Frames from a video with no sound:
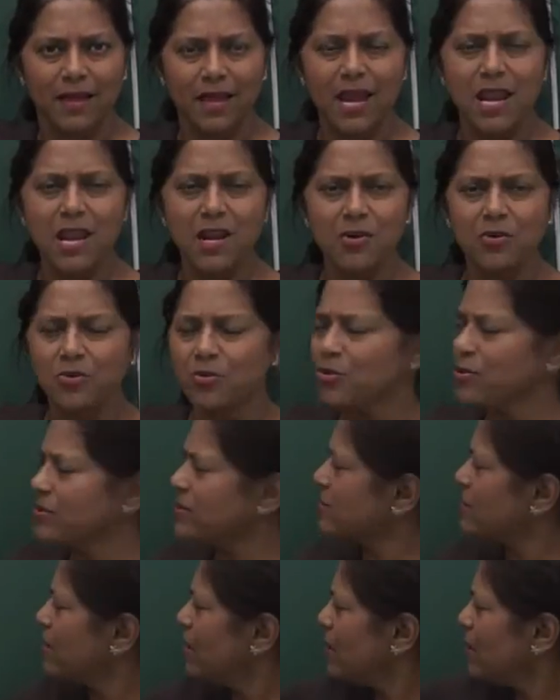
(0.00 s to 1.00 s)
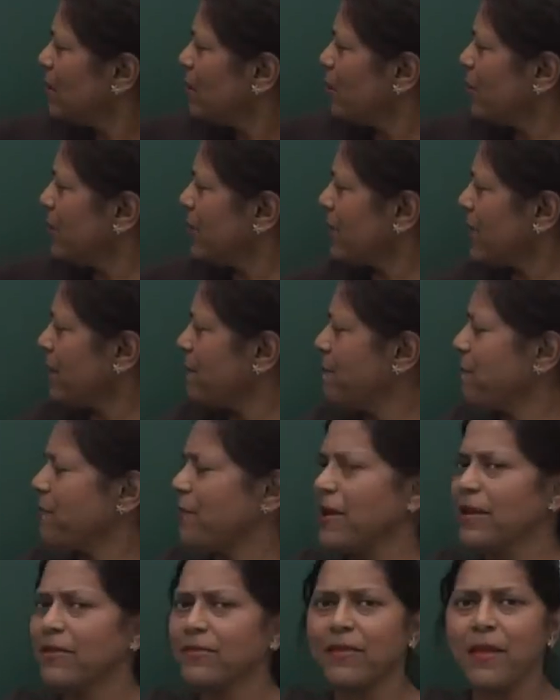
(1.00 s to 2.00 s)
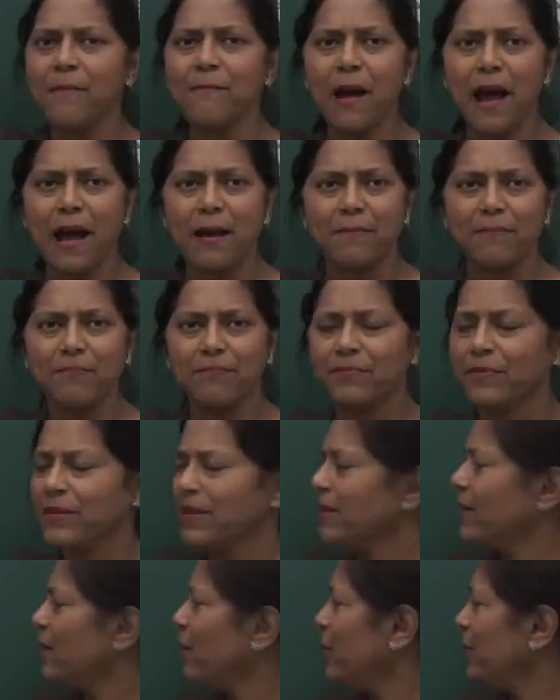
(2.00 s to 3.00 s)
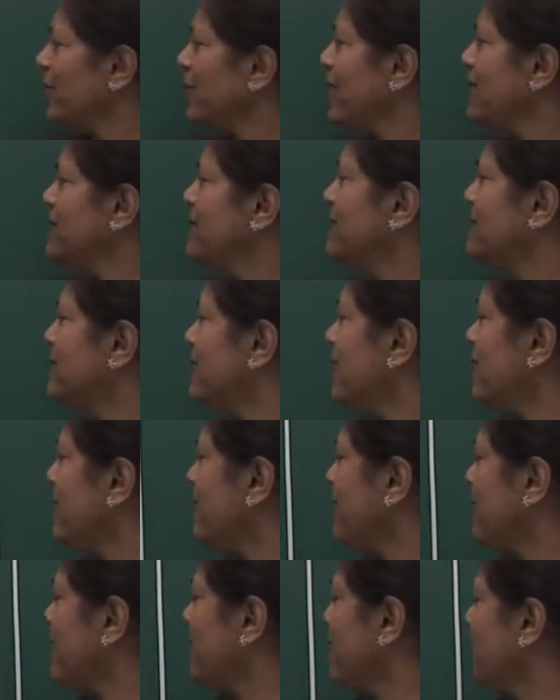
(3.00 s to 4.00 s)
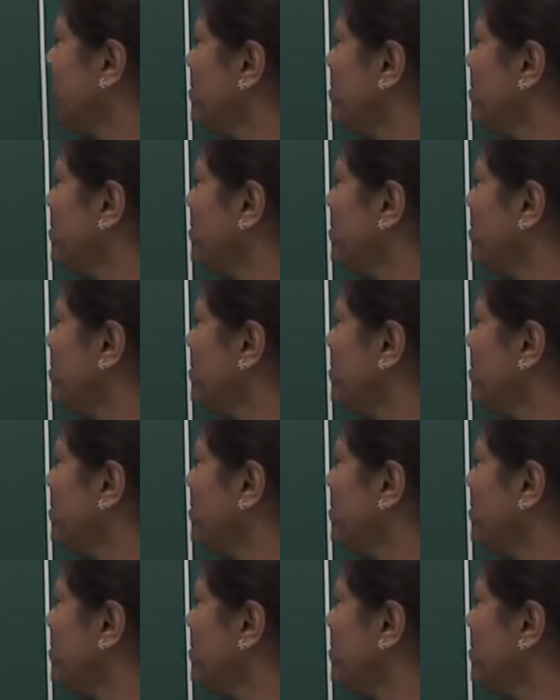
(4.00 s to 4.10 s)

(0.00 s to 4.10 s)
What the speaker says: in roots, we can break them up. We can say that